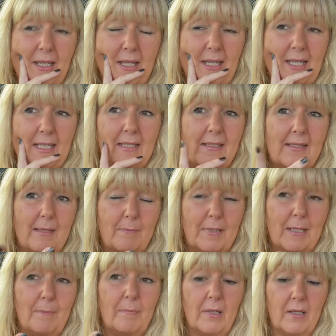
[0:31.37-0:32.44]
in
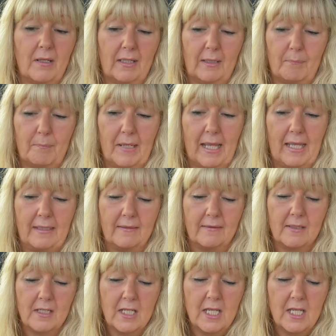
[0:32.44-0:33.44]
September like planned,